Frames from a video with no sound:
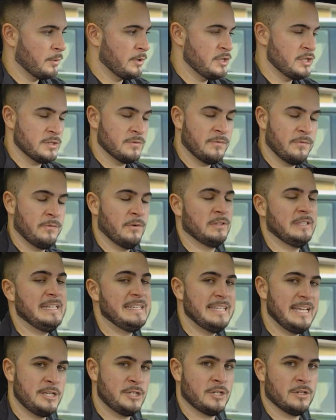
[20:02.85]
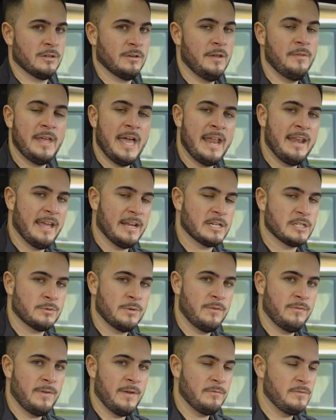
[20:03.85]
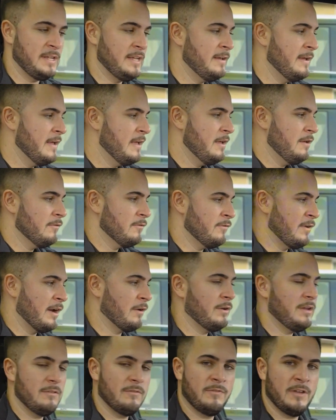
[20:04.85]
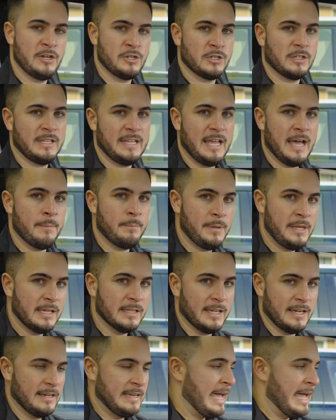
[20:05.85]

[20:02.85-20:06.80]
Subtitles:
which is fully digital in the NX350, very visually appealing.